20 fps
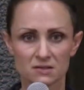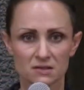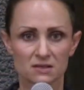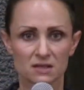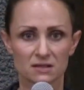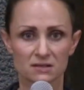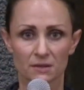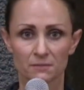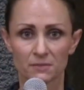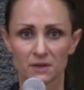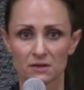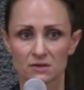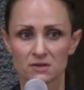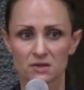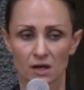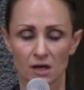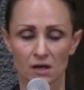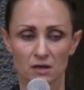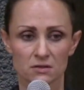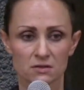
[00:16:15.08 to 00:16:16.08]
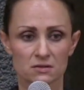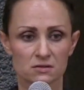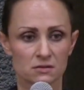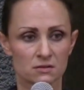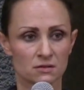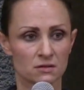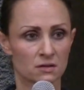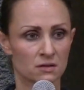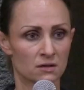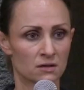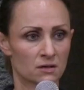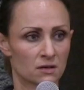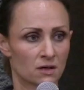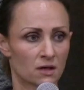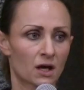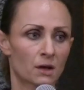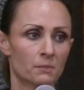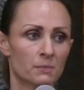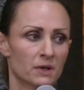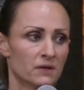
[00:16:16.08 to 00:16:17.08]
to see something change. A
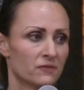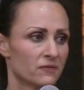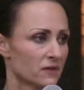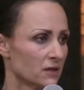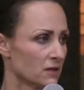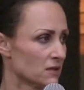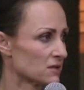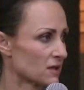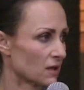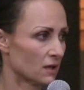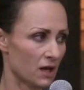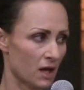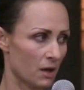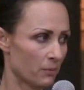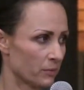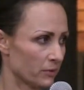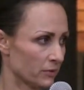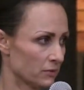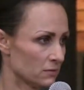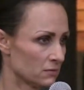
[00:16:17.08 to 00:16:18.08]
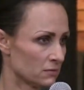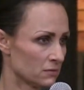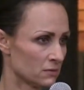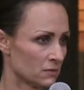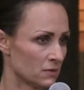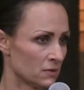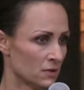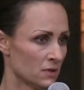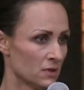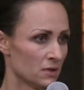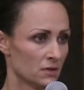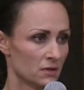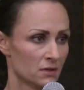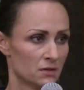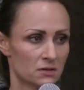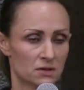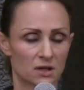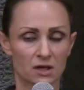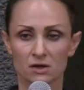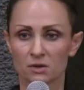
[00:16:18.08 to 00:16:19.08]
couple of things can happen.
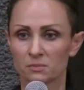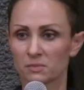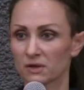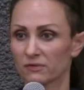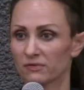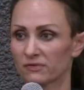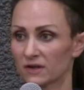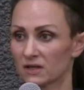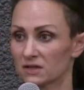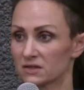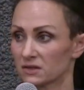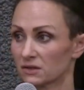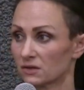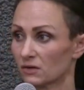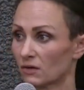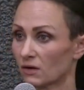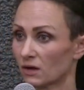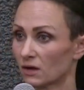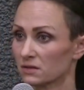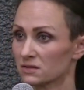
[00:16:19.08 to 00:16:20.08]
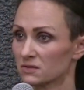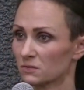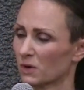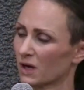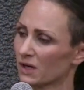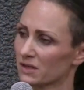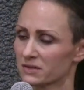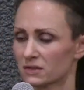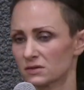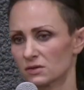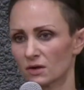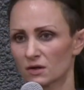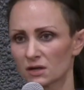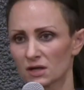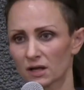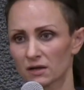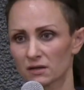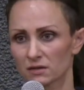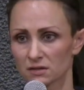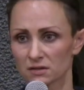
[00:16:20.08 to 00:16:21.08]
There could be a fence in your heart. Why is it
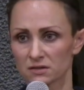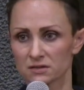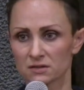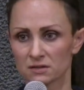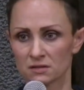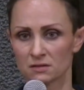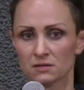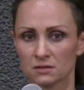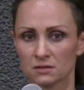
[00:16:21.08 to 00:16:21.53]
not like this?